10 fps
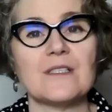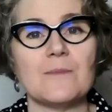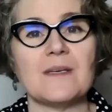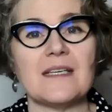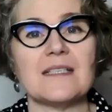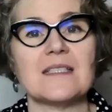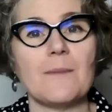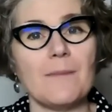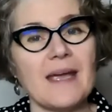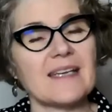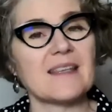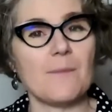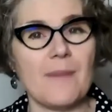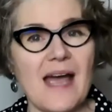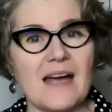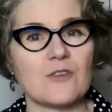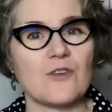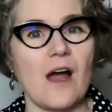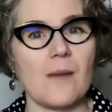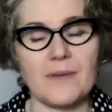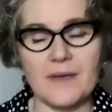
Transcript: to be to make the backdrop.